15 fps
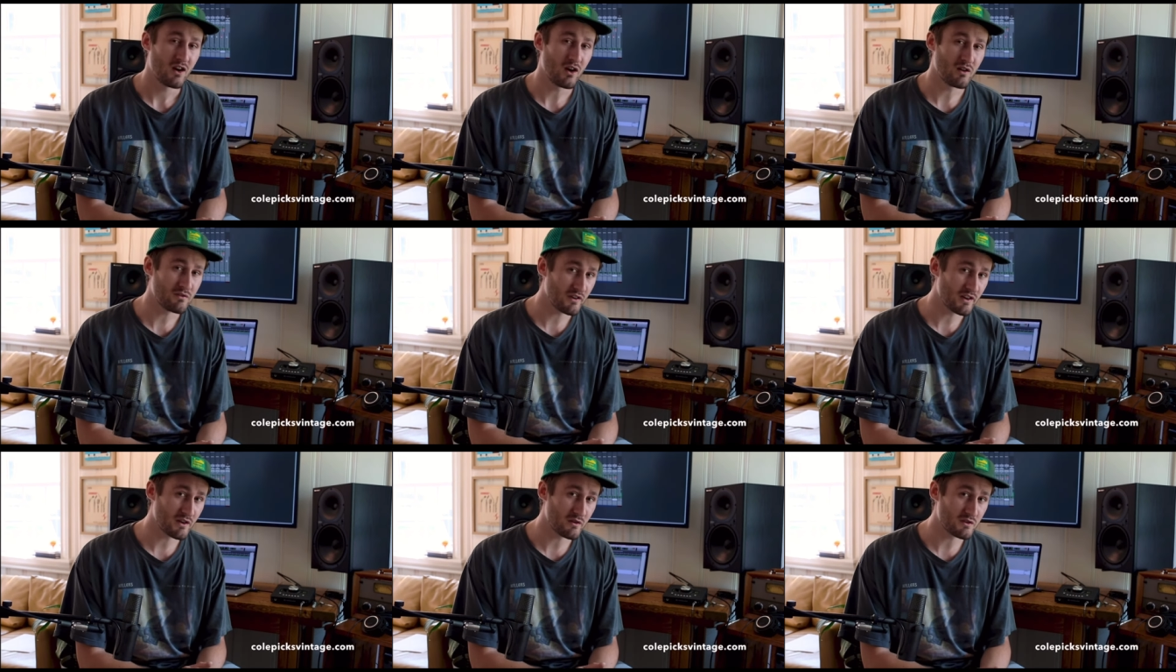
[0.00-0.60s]

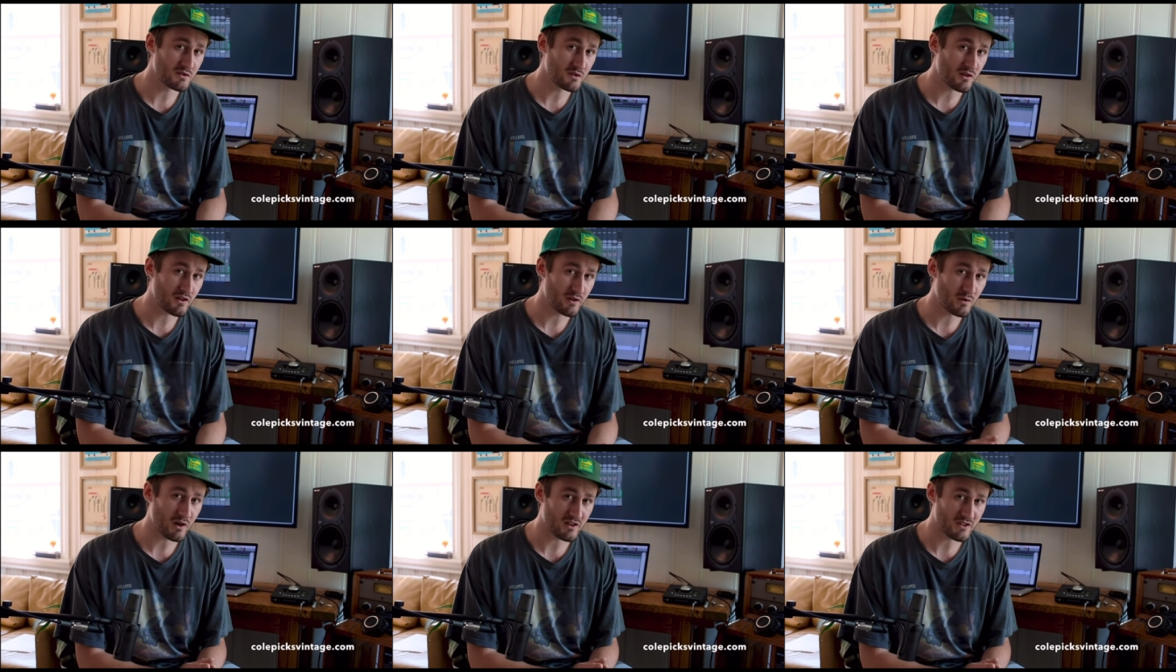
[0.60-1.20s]
Hopefully you
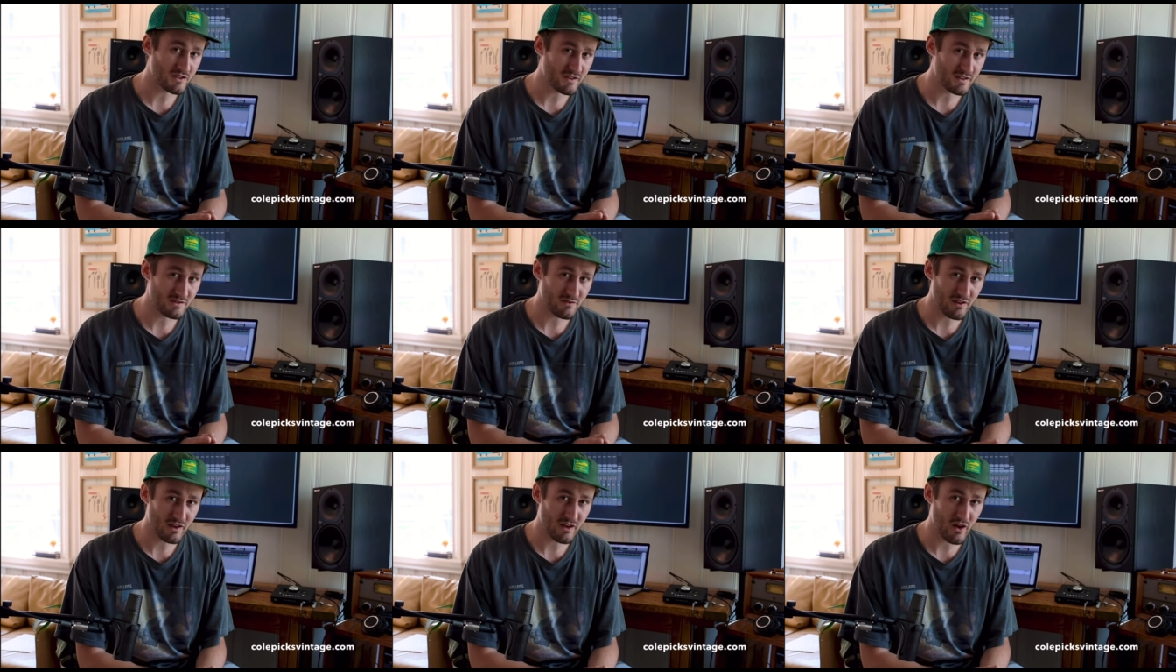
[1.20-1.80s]
enjoyed watching
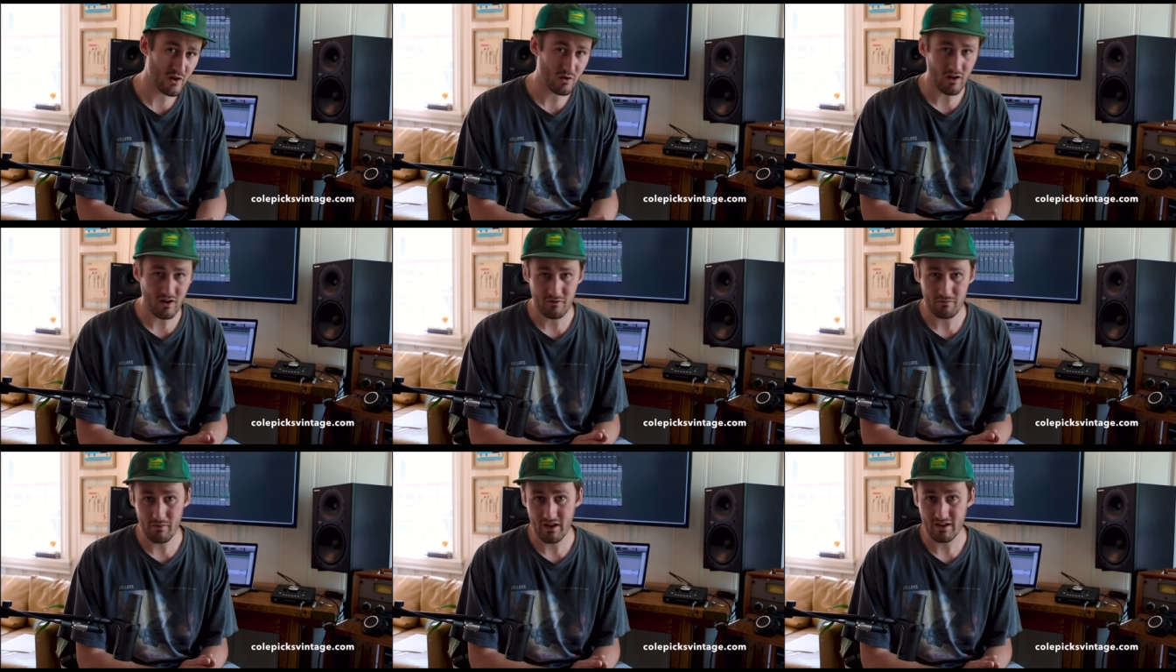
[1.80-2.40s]
this video
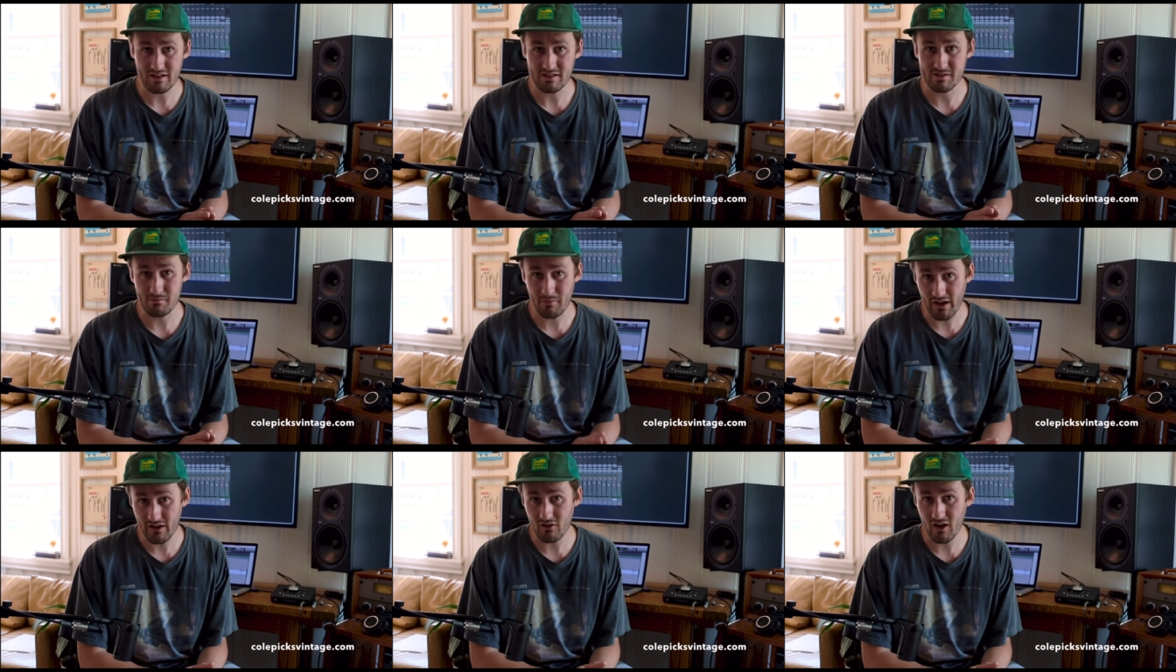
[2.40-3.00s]
of
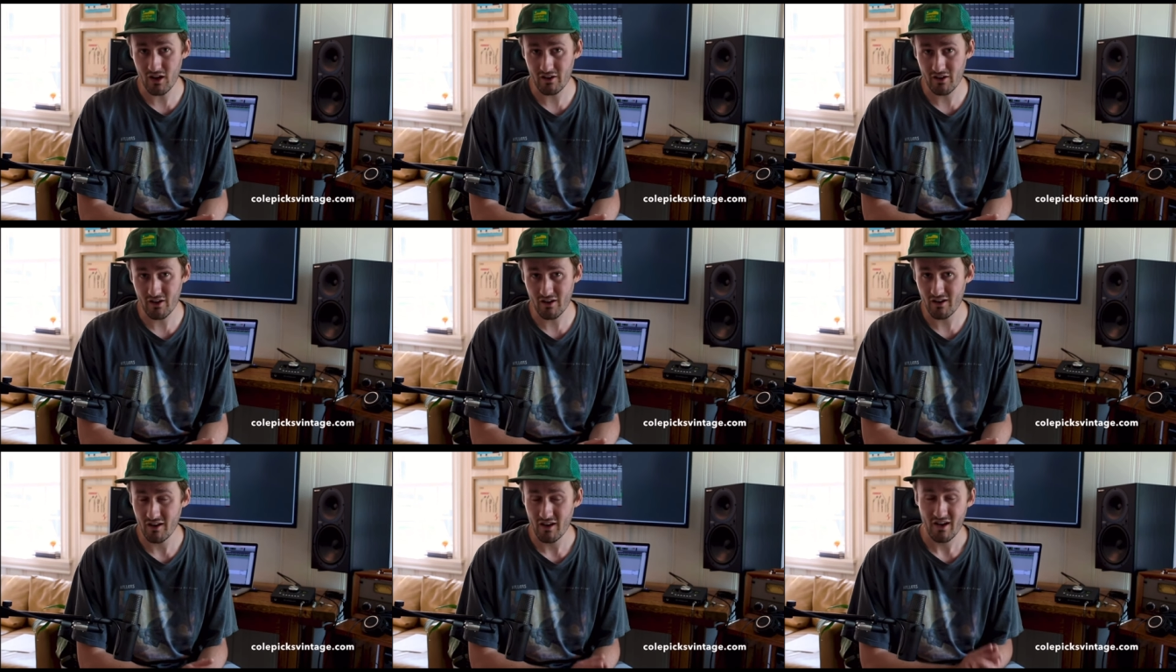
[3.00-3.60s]
Manny's mic
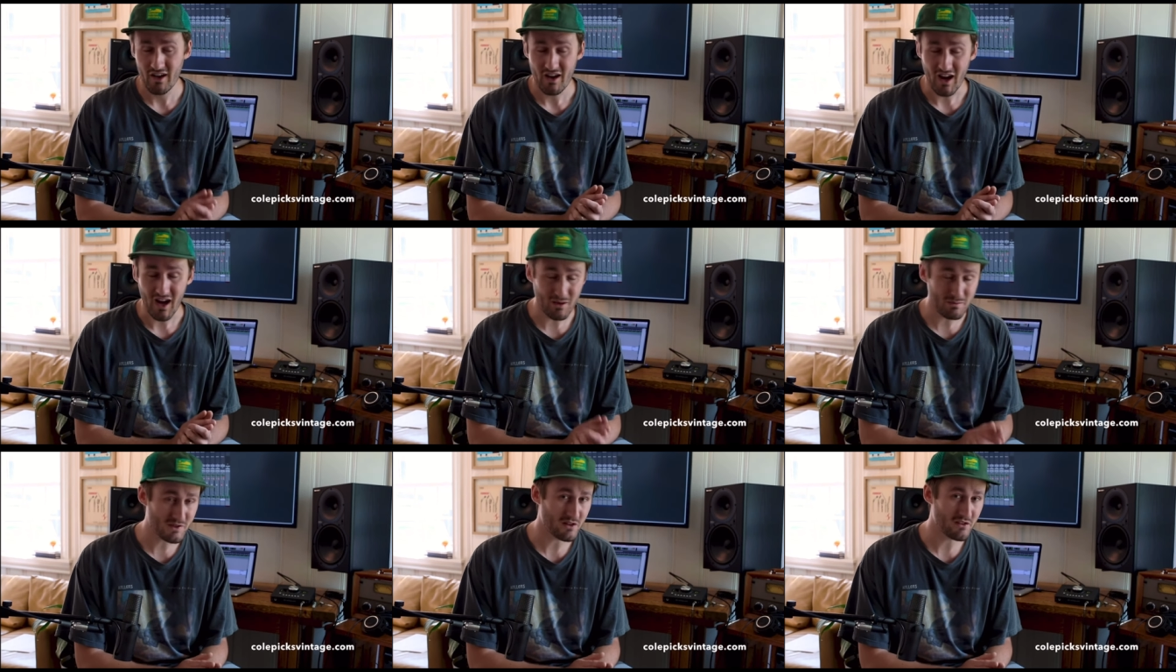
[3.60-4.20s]
locker.
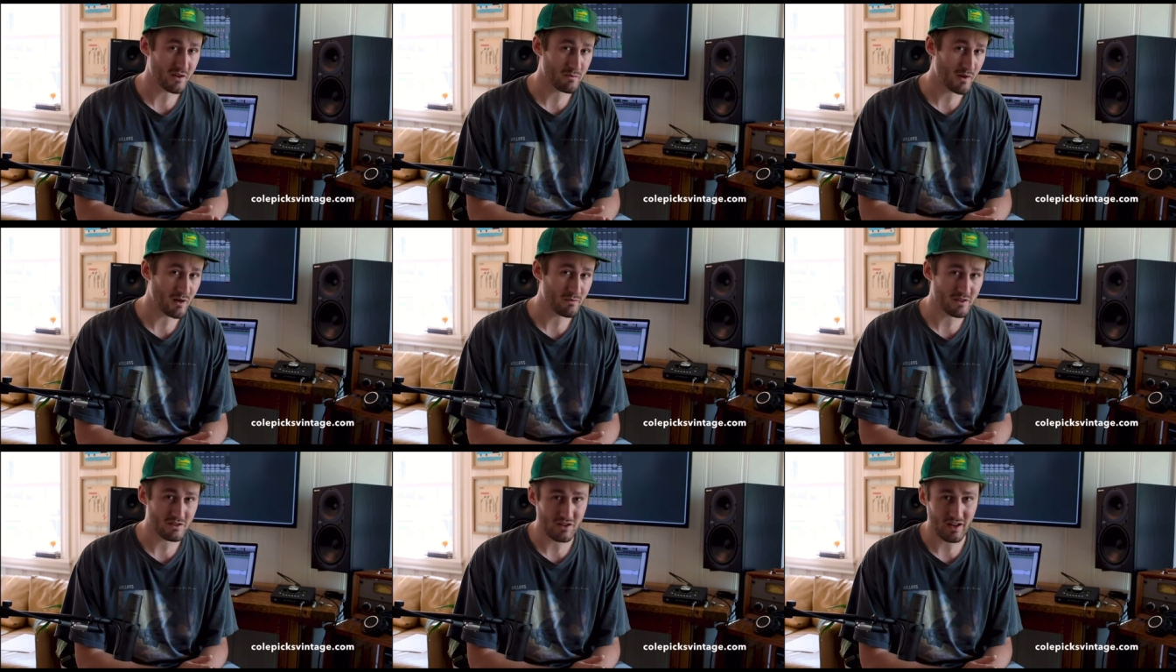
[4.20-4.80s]
I'm certainly
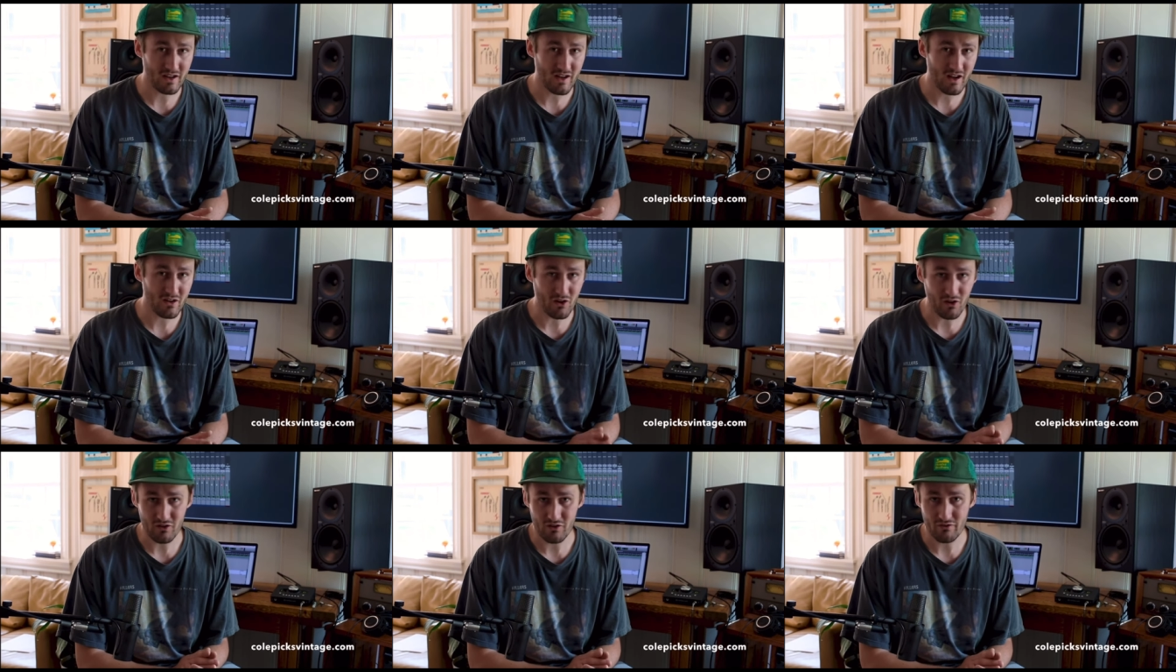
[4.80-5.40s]
pumped to check
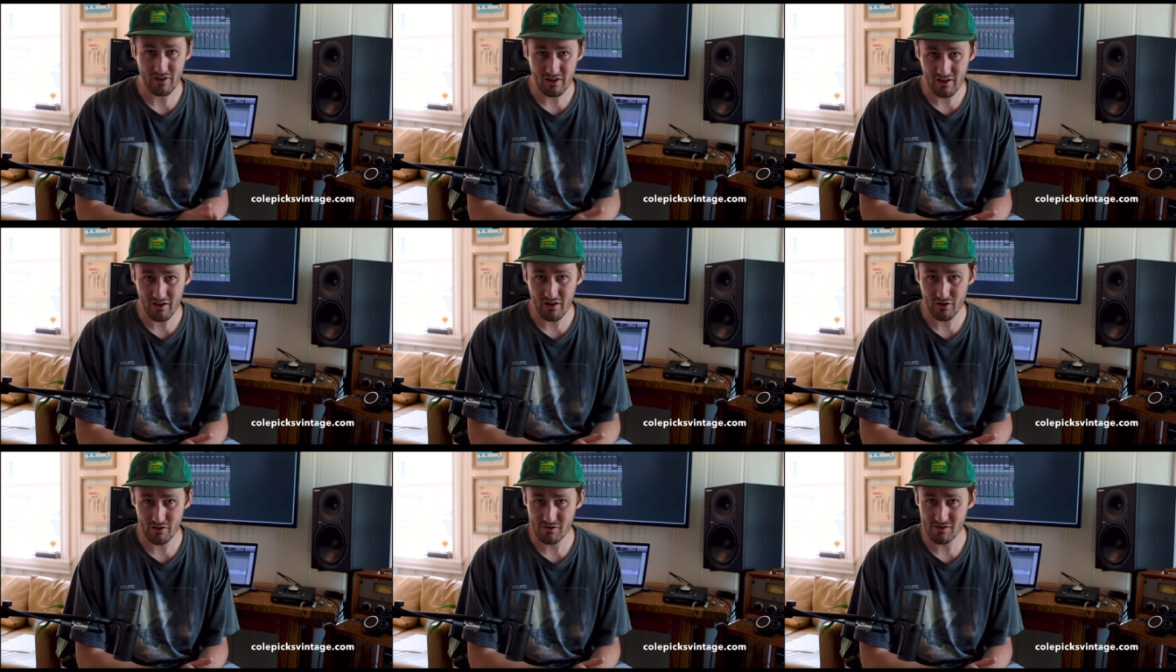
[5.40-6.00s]
out all the
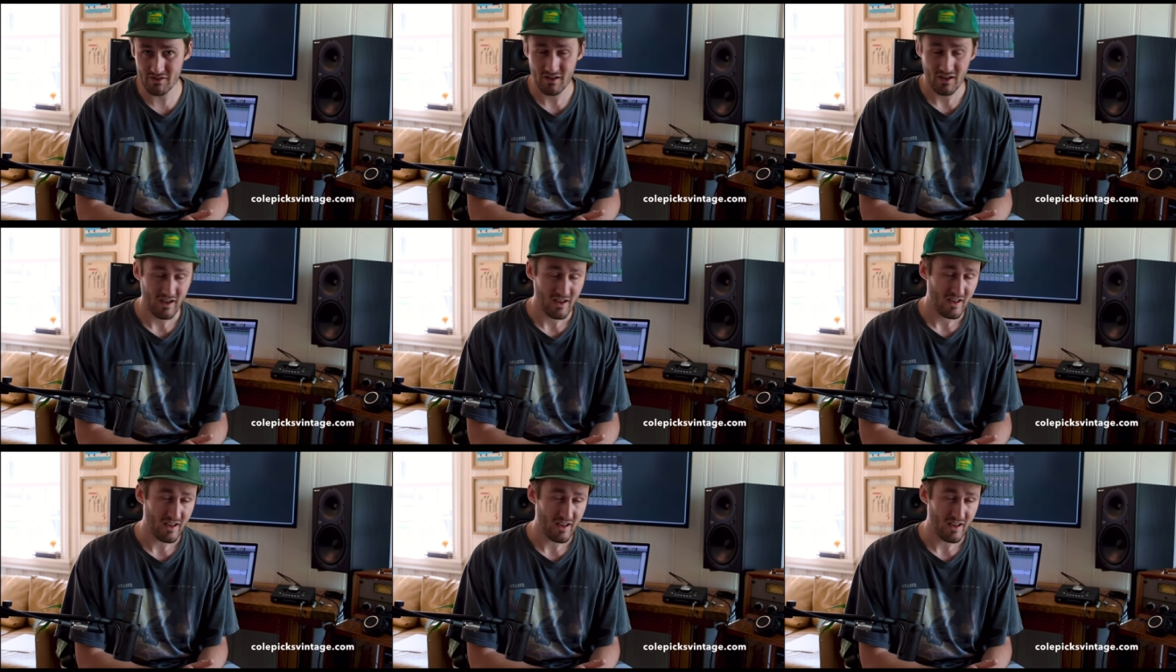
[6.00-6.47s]
videos.